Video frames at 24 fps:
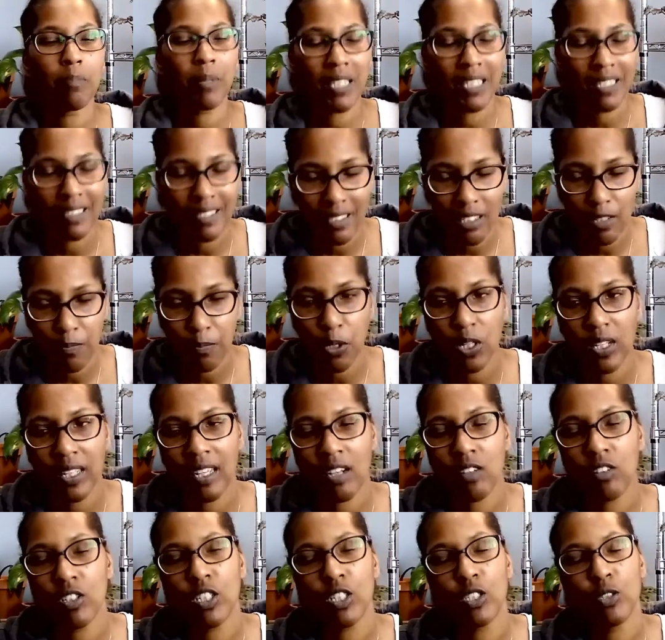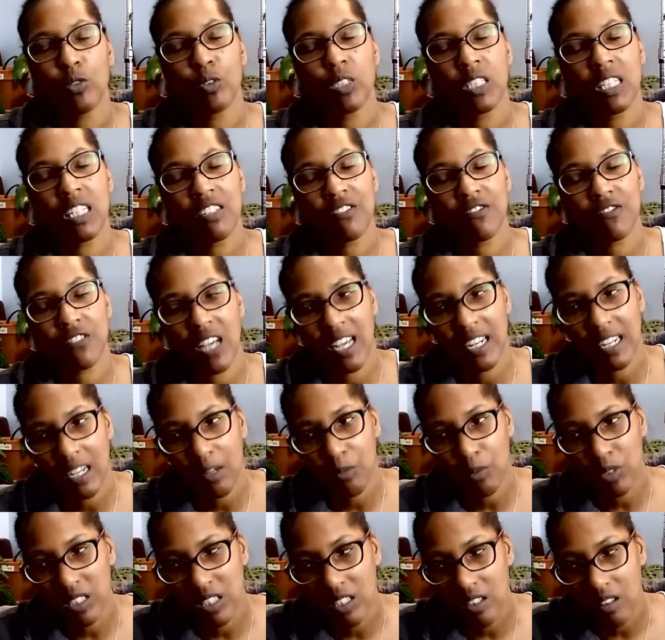but it is putting out a new leaf and I
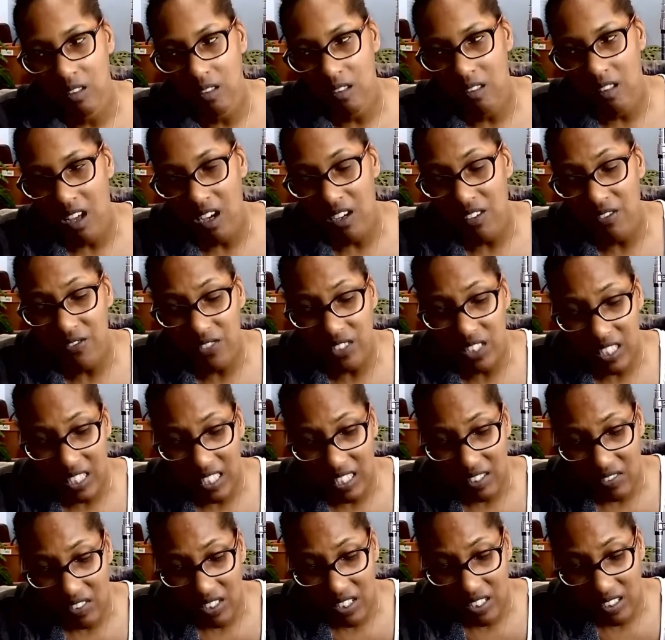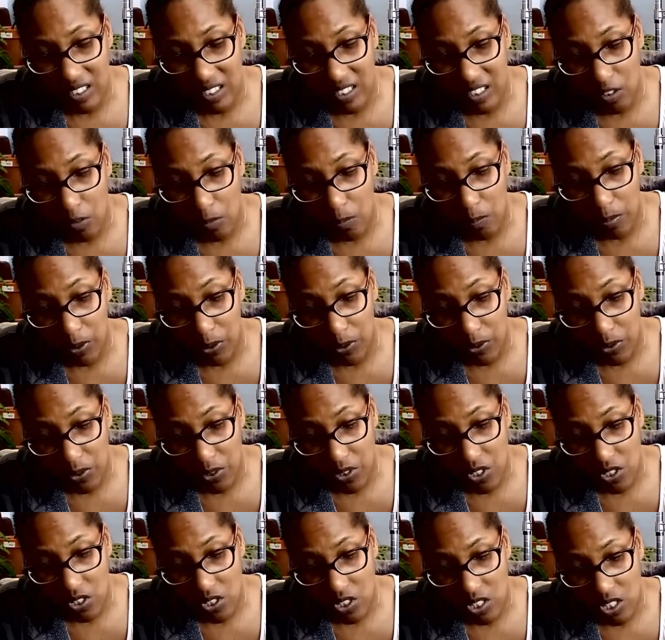would love to give it a little
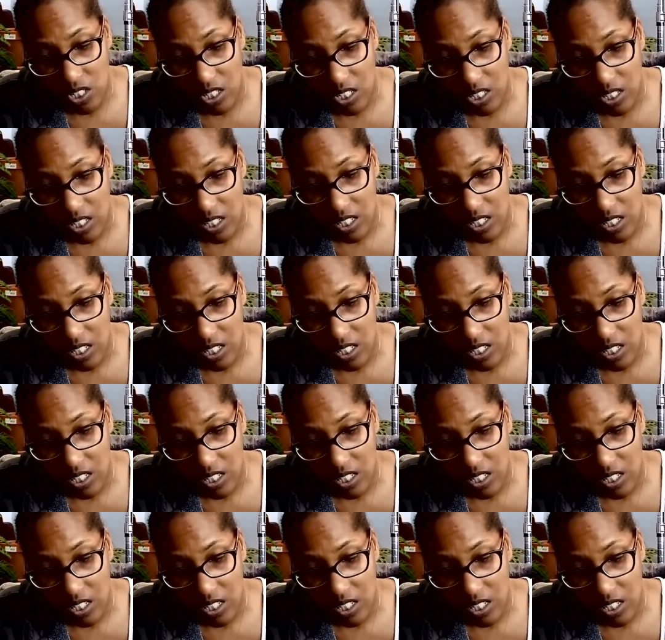boost,